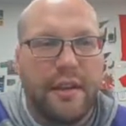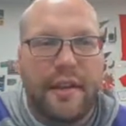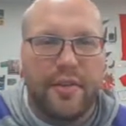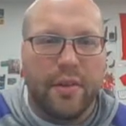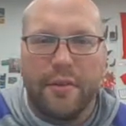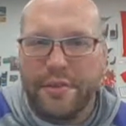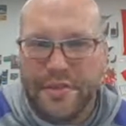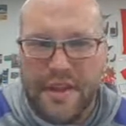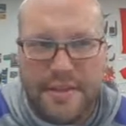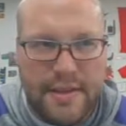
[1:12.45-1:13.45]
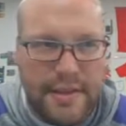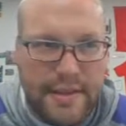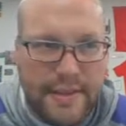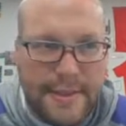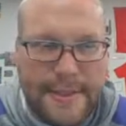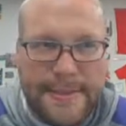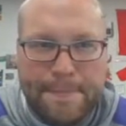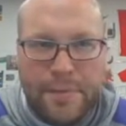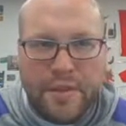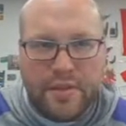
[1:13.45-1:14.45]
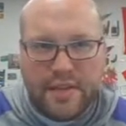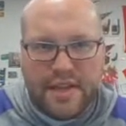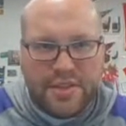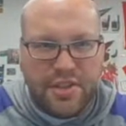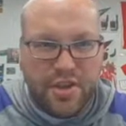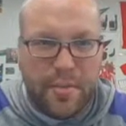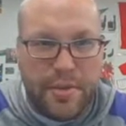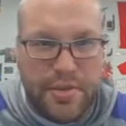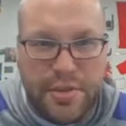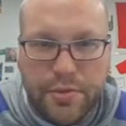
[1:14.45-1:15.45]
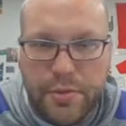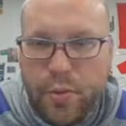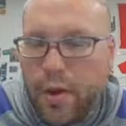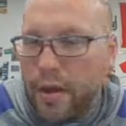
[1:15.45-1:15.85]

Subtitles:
and all those kinds of things. So let's actually jump into